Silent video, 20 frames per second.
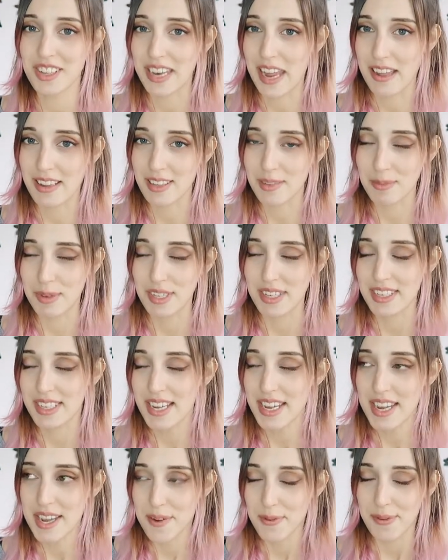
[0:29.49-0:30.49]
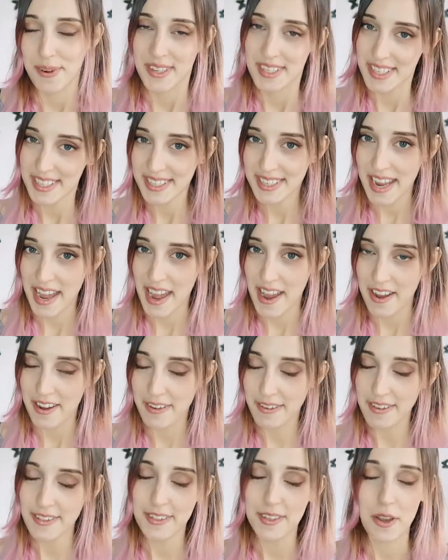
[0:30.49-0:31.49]
announcement, which is
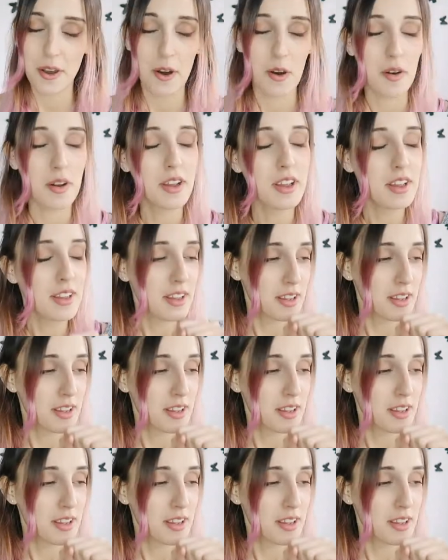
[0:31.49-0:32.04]
now, so